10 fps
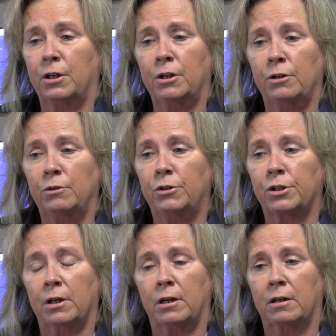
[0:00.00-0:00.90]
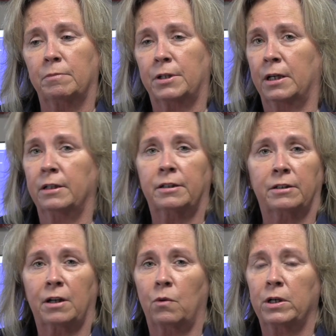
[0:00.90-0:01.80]
huge. Tennis
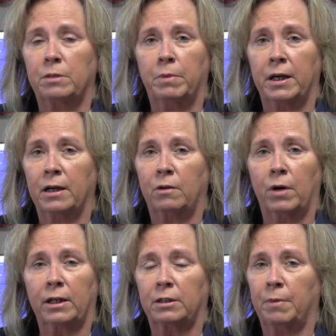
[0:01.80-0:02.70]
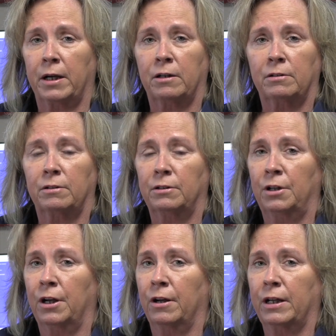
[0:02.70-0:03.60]
is always big. Rex Maynard,
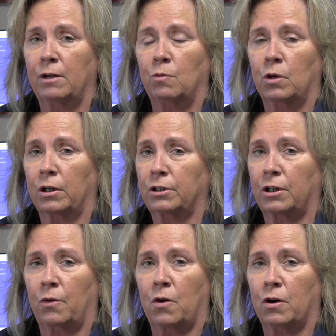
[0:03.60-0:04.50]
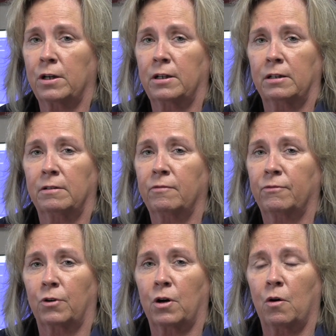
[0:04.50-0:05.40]
you know, he works so hard
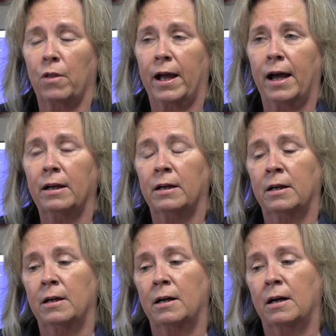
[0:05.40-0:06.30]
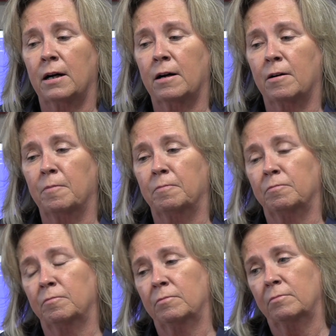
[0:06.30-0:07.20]
for all that.
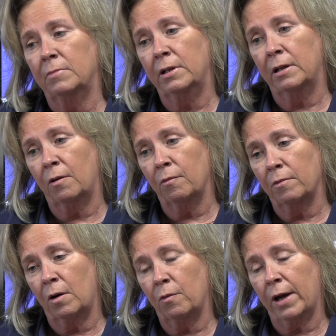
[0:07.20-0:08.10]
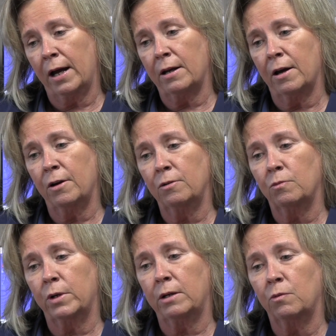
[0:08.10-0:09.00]
And on that note,
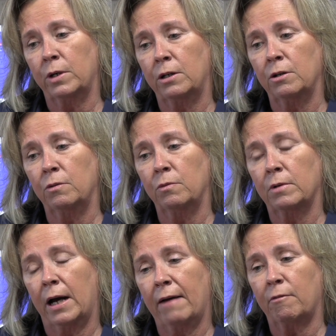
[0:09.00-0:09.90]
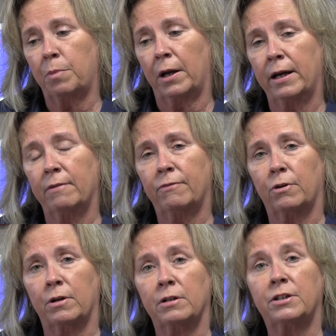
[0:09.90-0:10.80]
we do have a plan
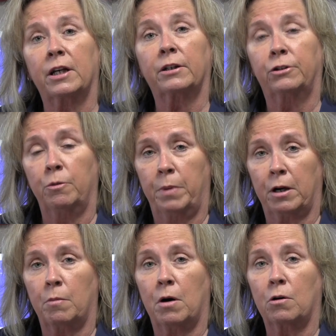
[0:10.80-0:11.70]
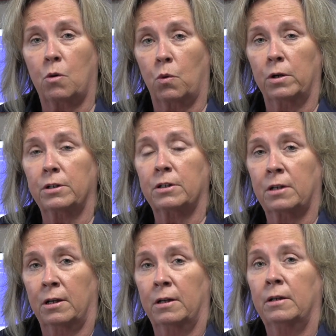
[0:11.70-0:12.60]
for 6 new pickleball courts,
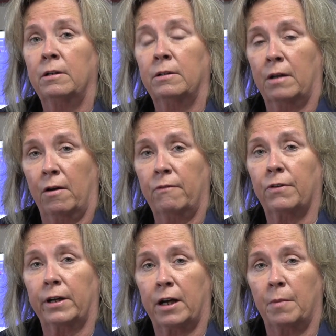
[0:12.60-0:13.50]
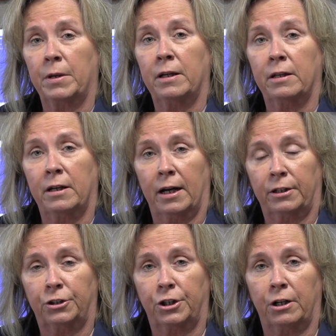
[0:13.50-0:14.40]
hopefully coming in the
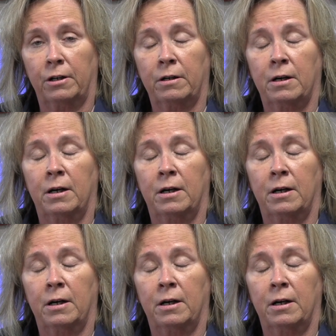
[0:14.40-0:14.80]
next year.